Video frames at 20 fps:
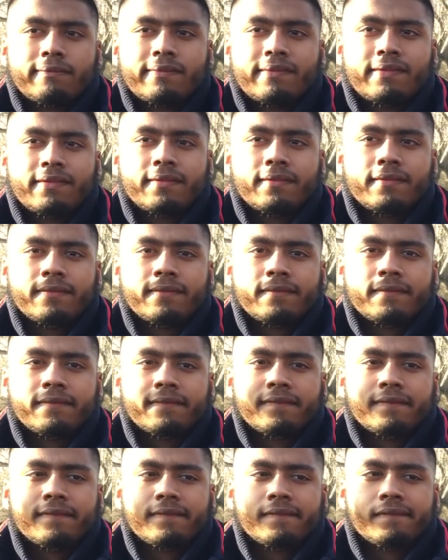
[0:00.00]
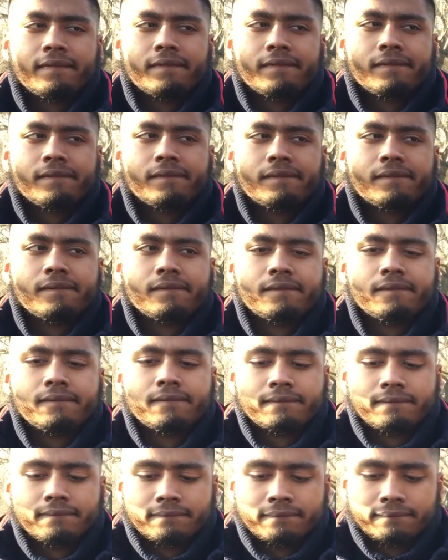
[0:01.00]

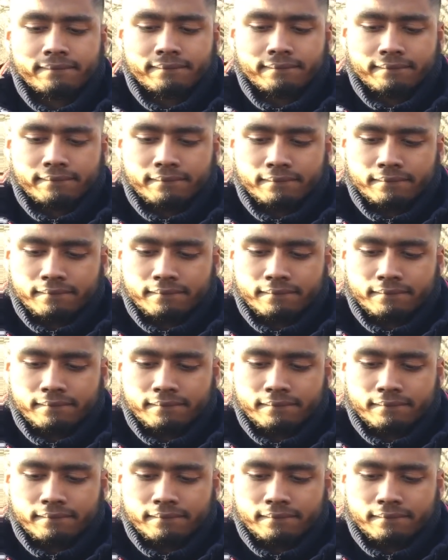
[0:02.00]
This person isn't speaking.